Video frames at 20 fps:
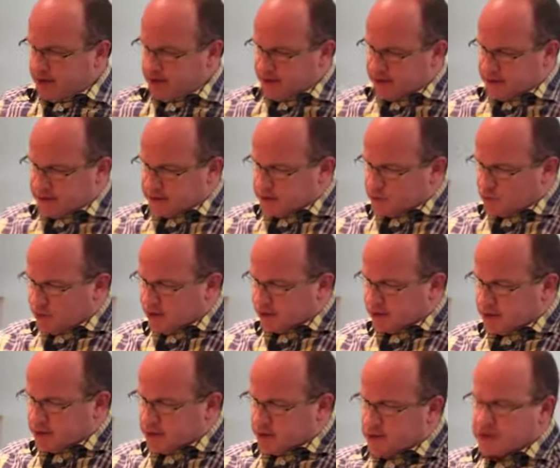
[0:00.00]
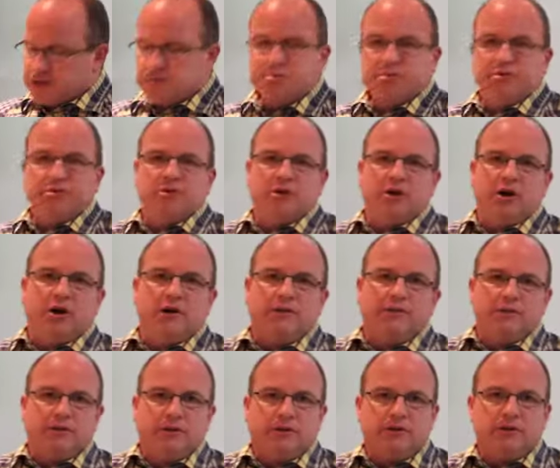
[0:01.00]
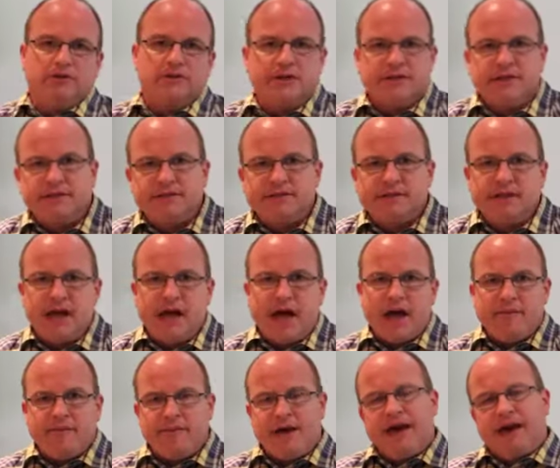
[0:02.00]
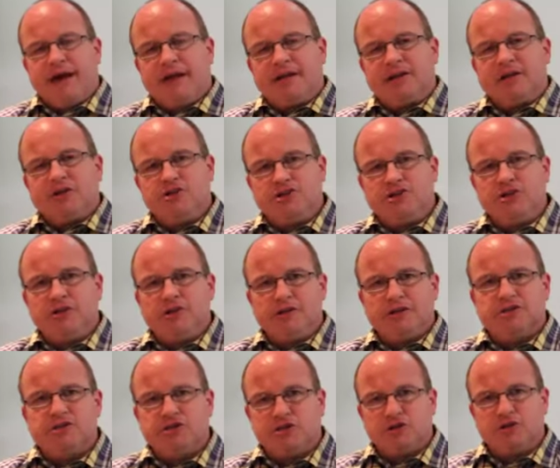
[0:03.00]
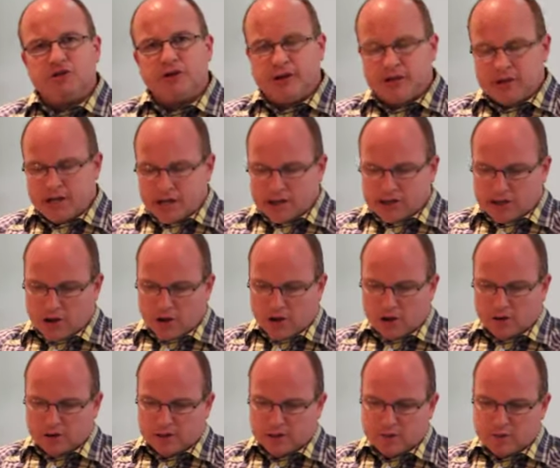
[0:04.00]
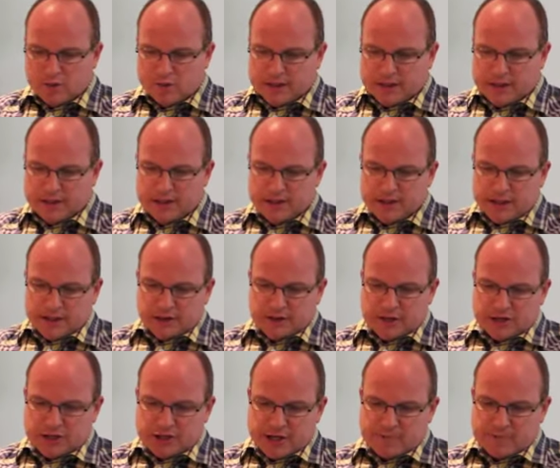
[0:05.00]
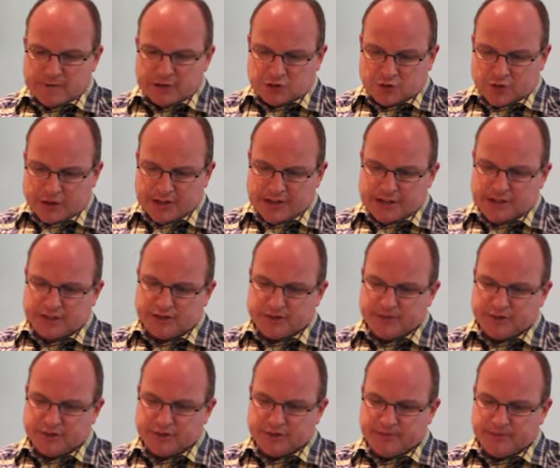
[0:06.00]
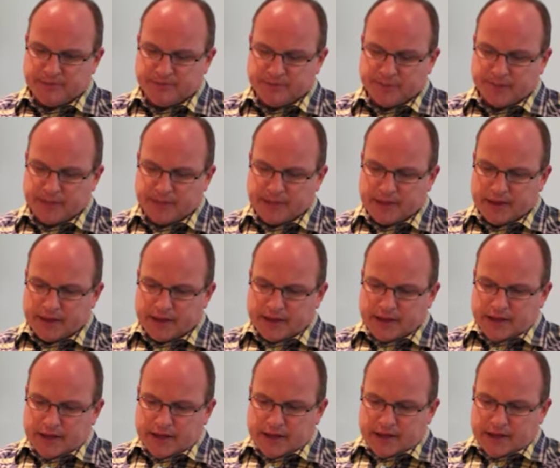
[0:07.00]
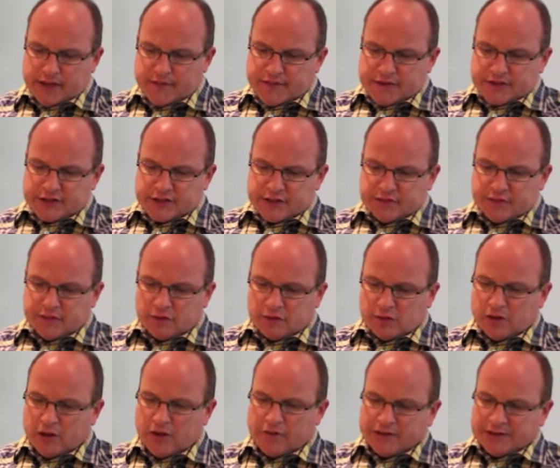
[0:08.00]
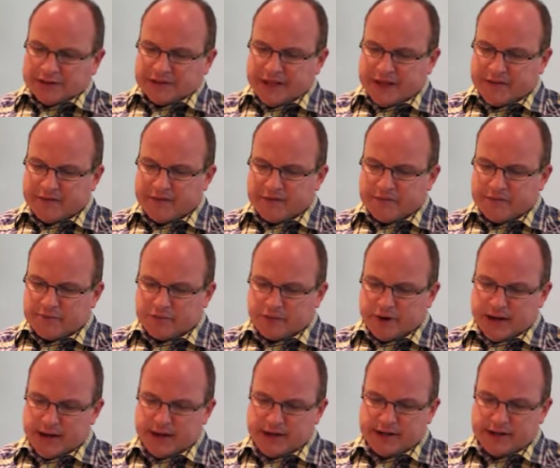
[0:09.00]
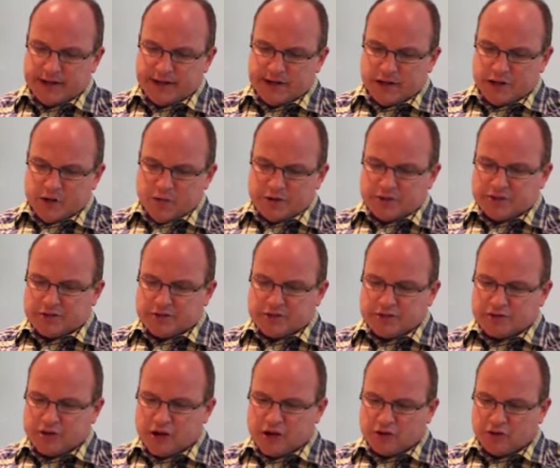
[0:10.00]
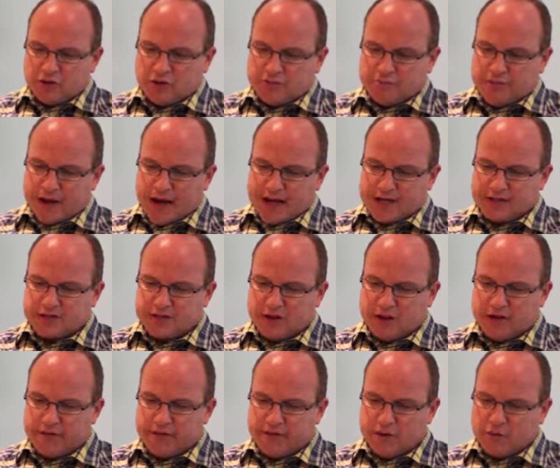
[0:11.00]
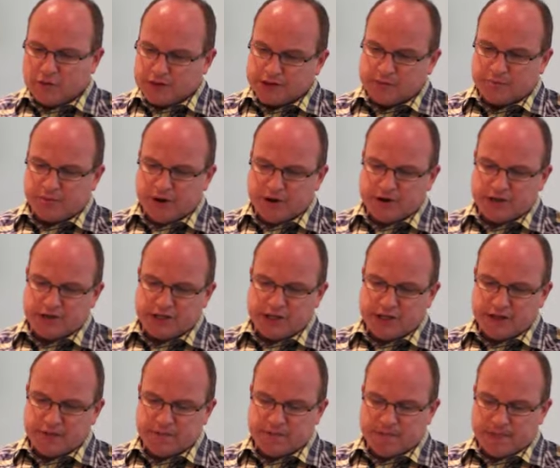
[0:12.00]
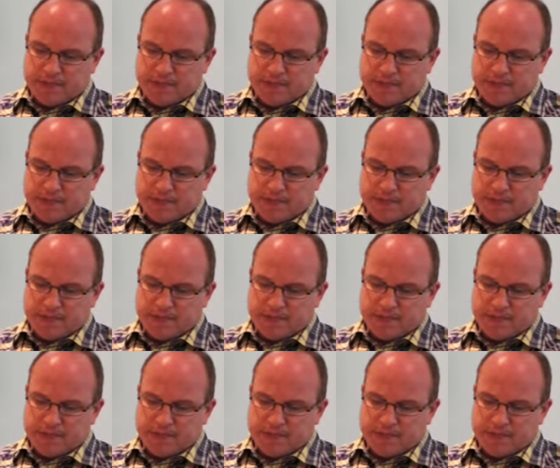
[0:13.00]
This is what the Gospel of Luke says about Judas during the Holy Week. Luke chapter 22. The festival of unleavened bread, which is also called Passover, was approaching.